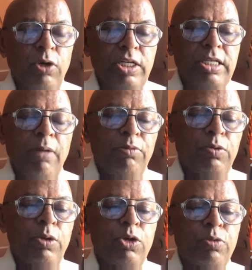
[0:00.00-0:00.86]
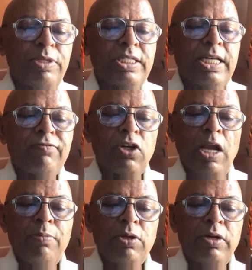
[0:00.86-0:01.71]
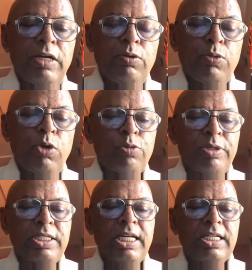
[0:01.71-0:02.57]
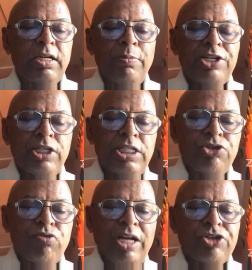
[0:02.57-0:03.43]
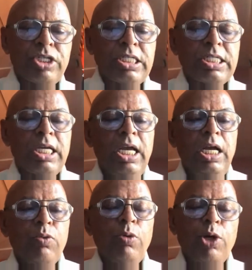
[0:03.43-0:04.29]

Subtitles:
For example, we want to present vocabulary, we want to present grammatical structures, we